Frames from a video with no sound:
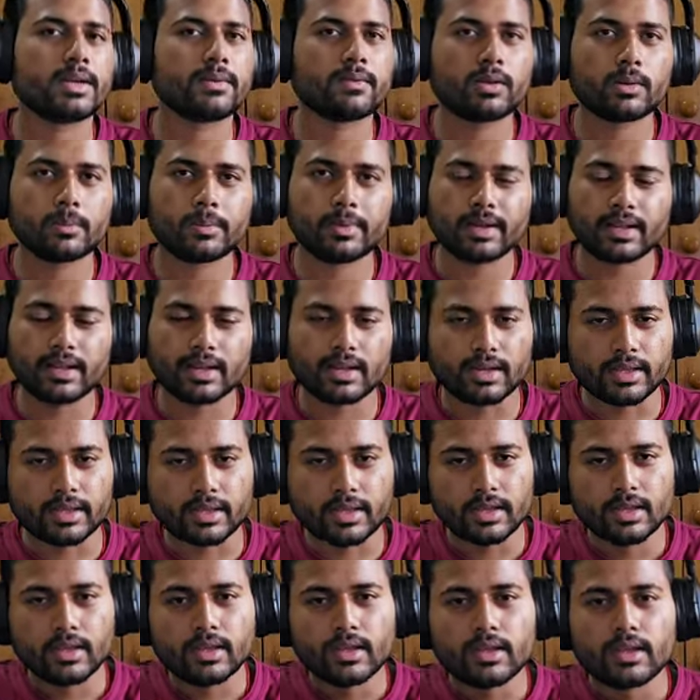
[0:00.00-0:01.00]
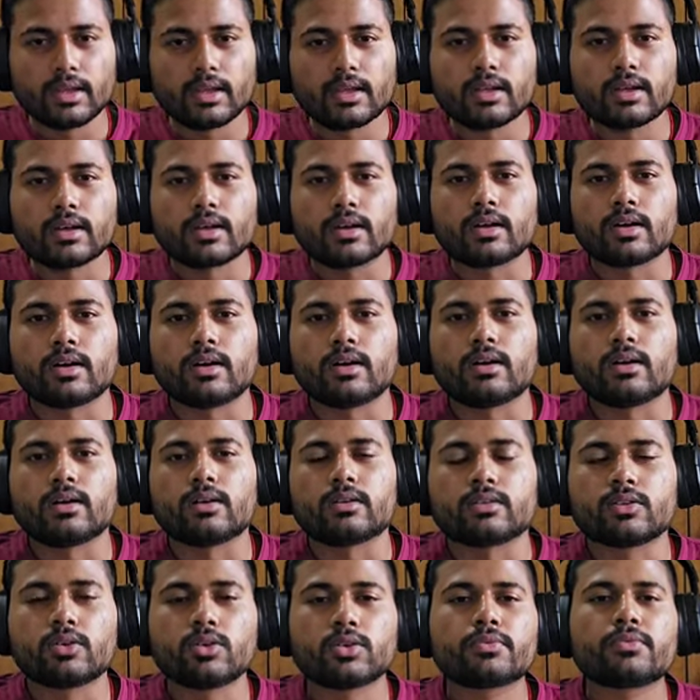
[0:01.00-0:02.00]
will be really
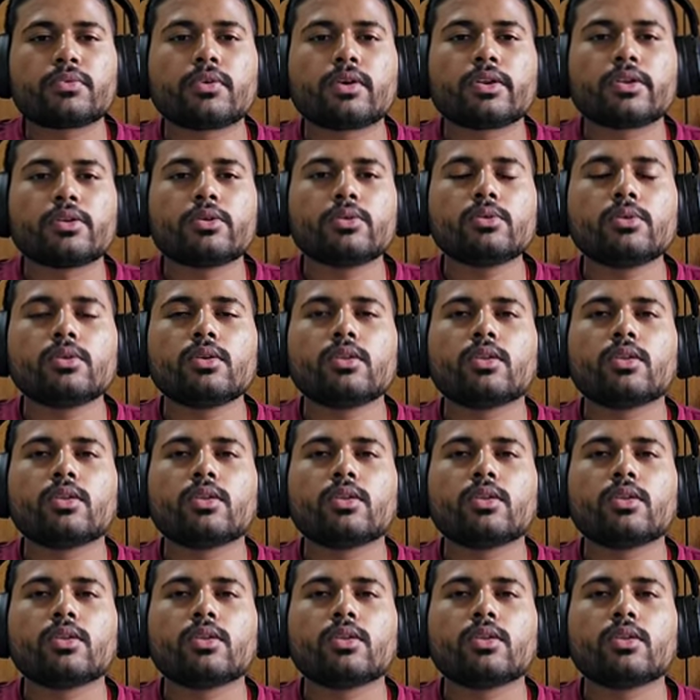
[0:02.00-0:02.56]
good for you.